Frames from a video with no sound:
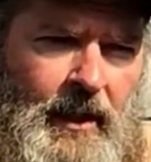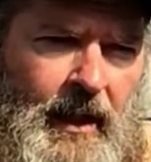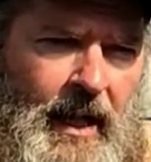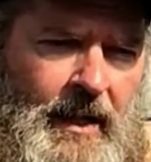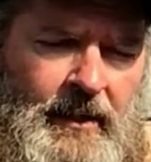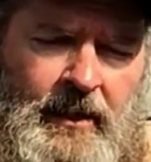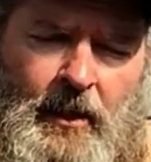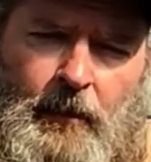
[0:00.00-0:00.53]

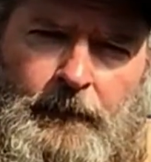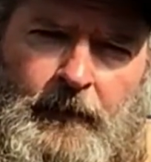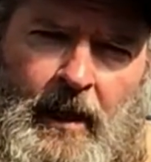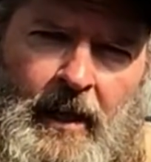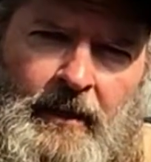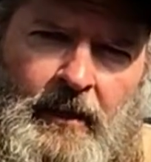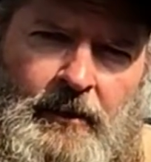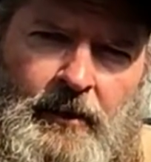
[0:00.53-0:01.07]
and then go
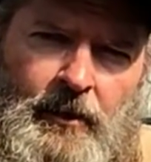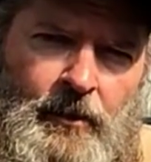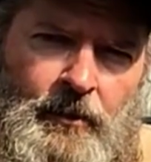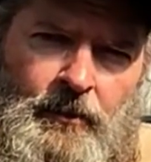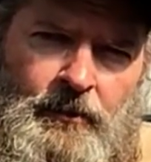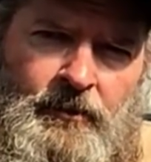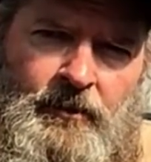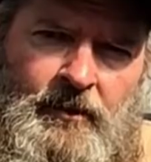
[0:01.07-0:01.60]
find a
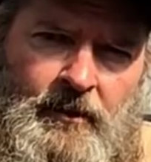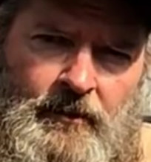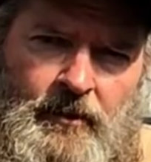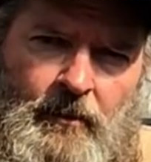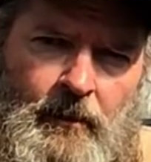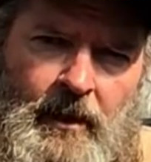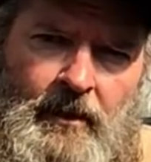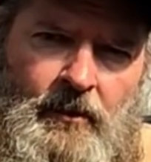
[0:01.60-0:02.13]
used
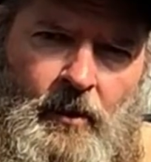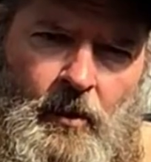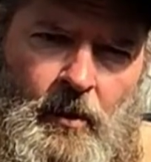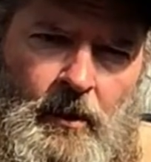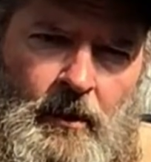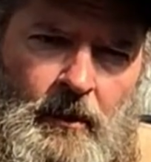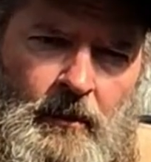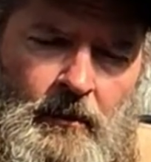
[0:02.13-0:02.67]
screen
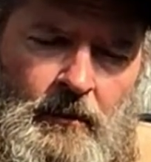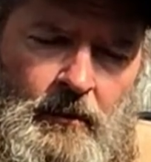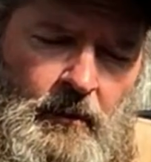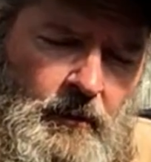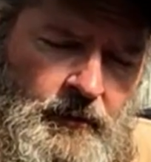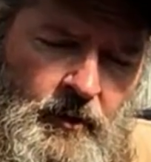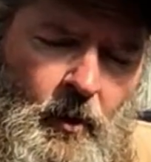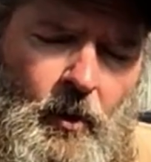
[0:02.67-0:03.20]
door
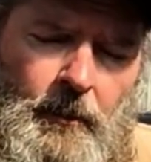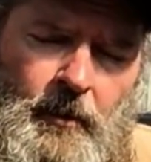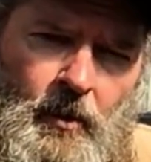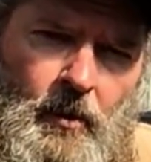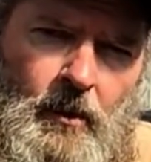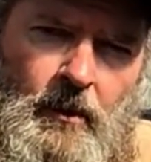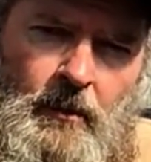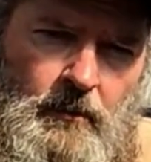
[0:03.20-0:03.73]
or storm
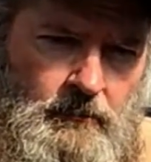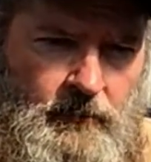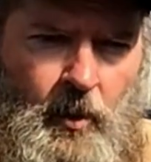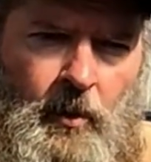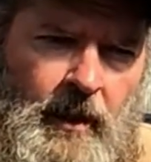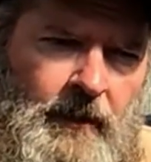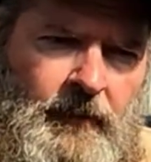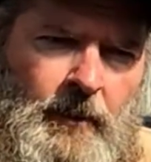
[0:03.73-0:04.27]
door,
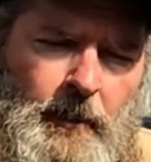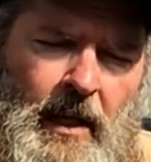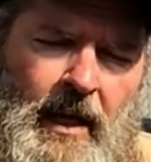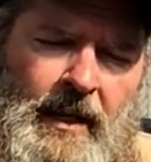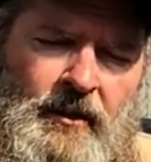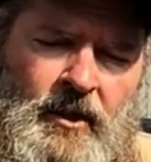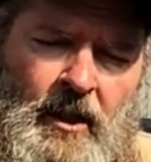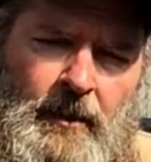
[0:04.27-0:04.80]
or even buy
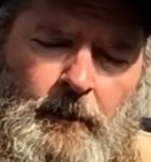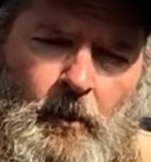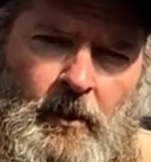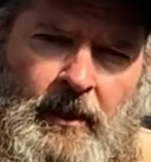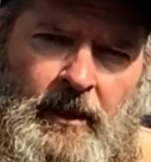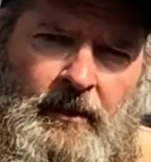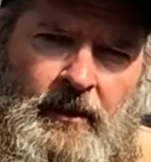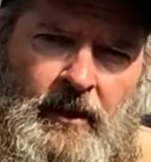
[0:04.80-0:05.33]
a cheap
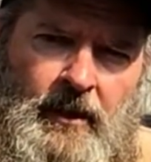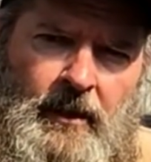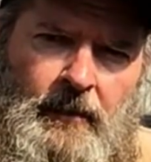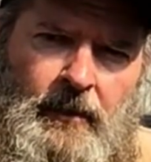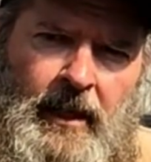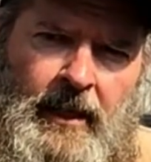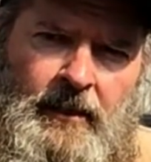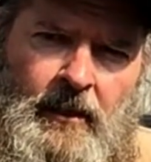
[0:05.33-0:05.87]
one at
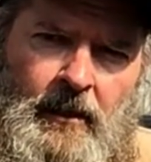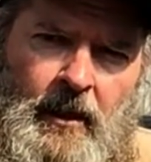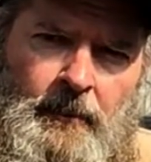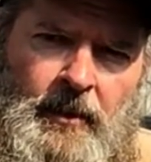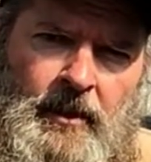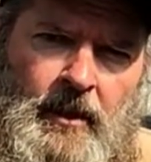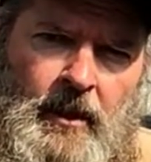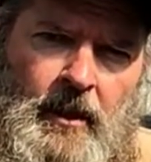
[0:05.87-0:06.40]
the
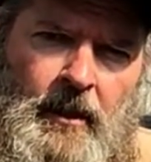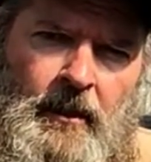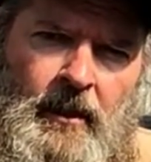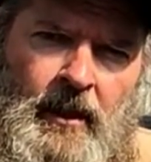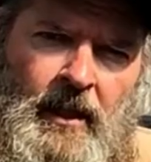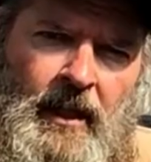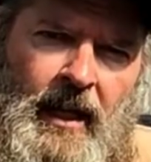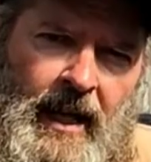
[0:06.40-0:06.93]
lumber yard,
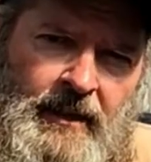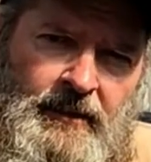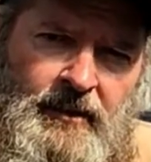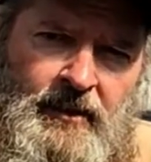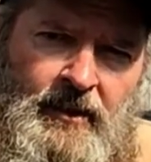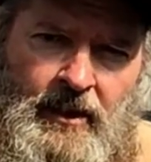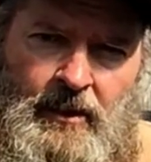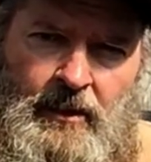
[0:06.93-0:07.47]
and
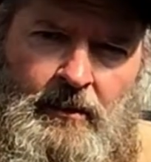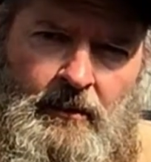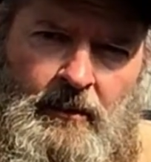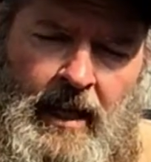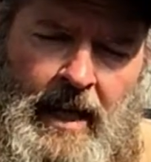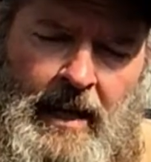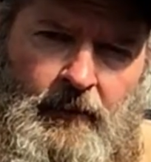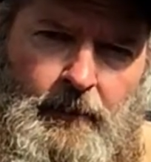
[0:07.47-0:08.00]
still
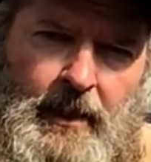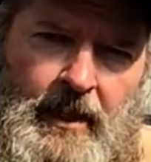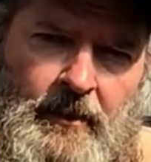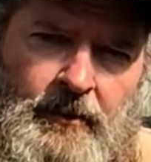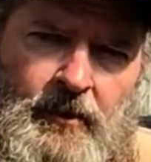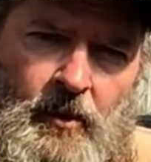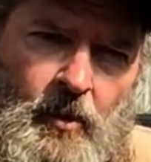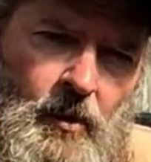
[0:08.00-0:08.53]
have a
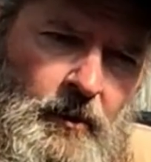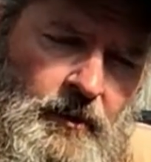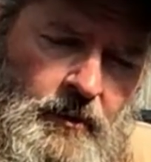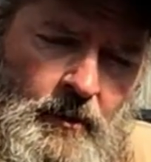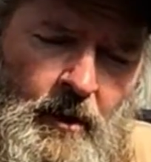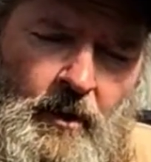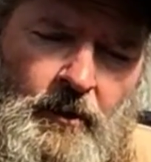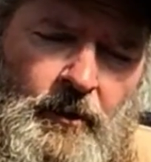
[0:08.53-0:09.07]
better door,
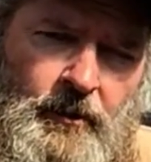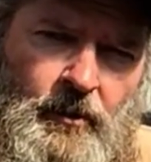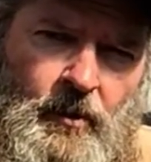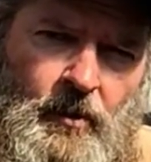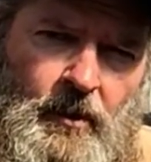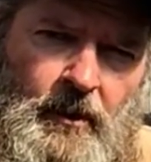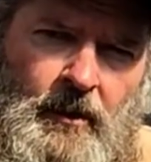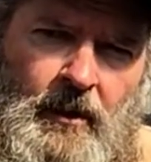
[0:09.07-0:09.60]
stronger
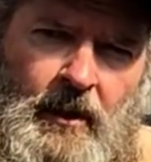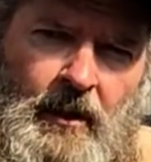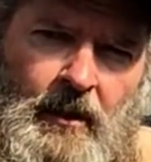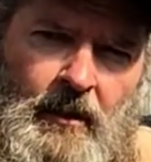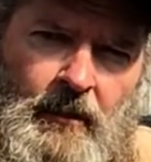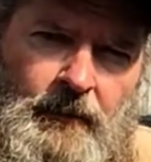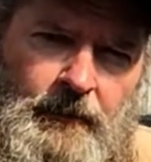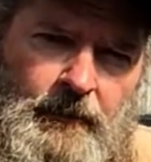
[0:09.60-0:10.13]
door
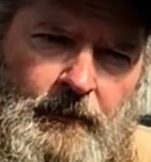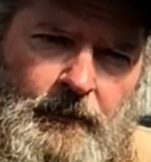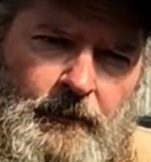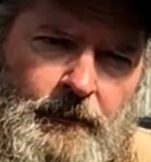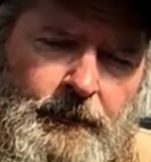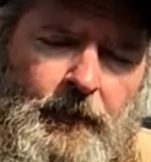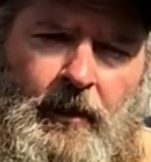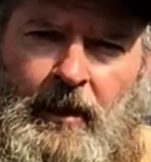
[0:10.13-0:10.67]

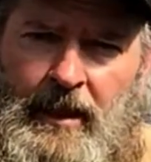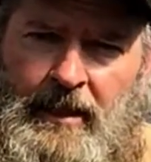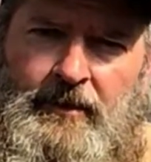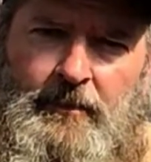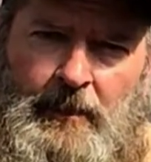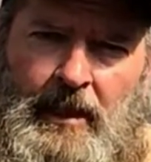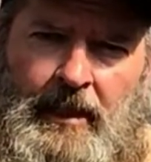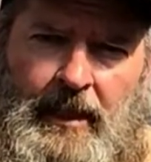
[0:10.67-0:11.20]
for
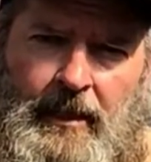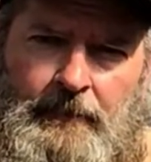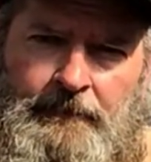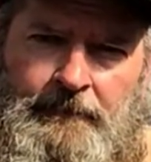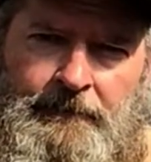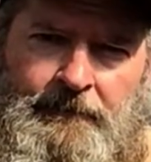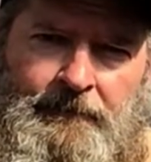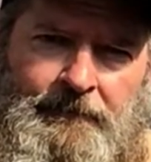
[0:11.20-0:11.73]
less money.
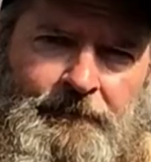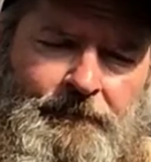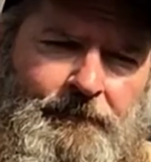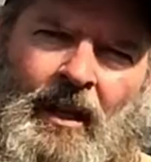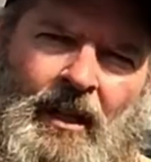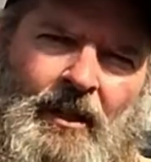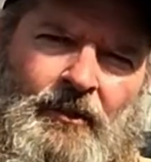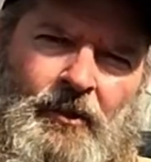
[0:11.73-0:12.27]

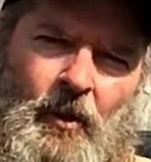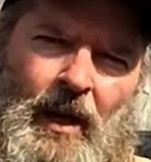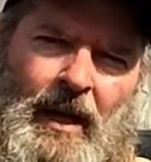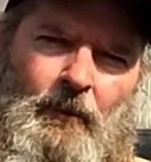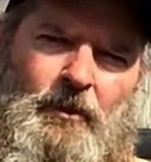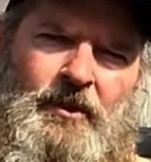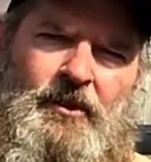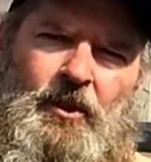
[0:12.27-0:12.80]
So
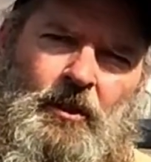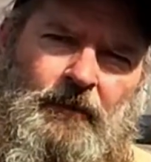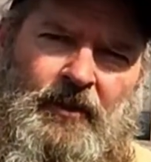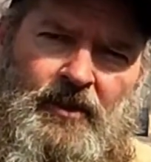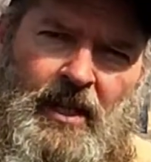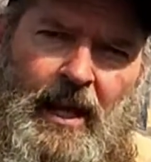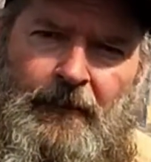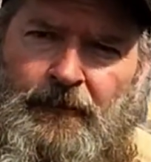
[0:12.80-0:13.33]
how was
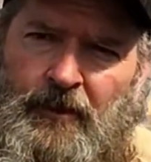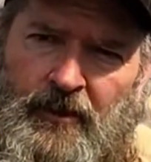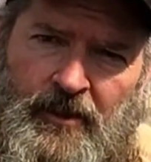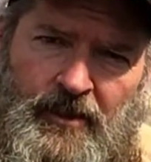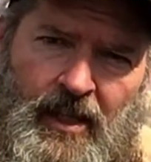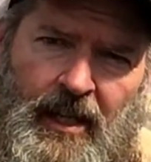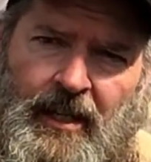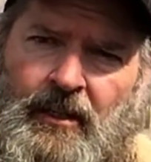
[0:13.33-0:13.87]
service after the
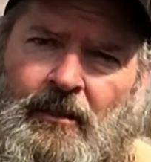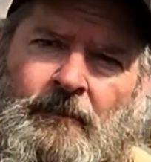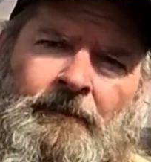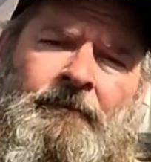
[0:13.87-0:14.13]
sale?